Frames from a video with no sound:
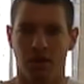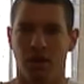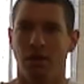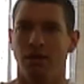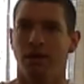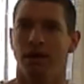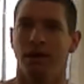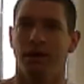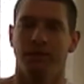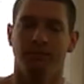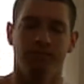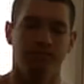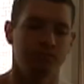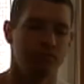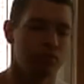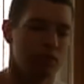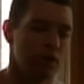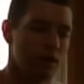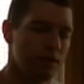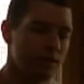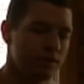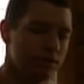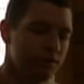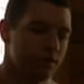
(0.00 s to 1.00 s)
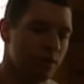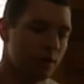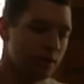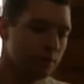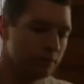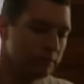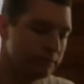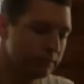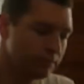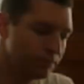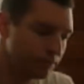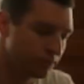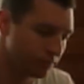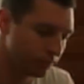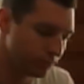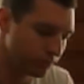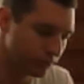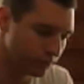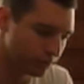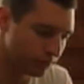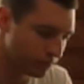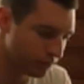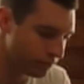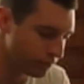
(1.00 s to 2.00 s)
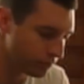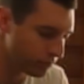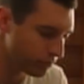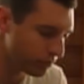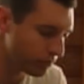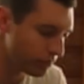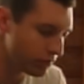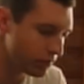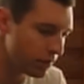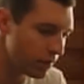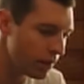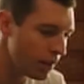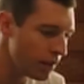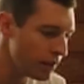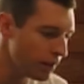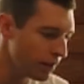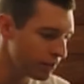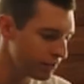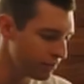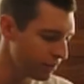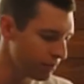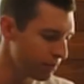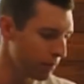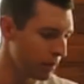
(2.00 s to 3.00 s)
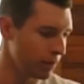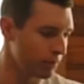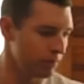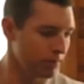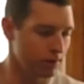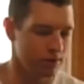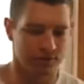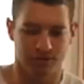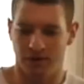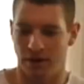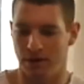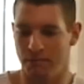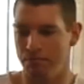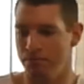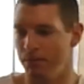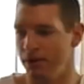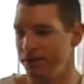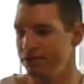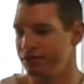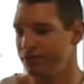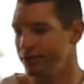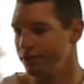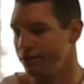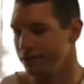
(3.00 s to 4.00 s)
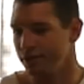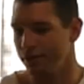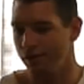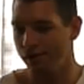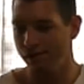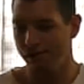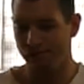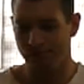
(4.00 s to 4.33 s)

Alright, so next up I'm going to try mustard.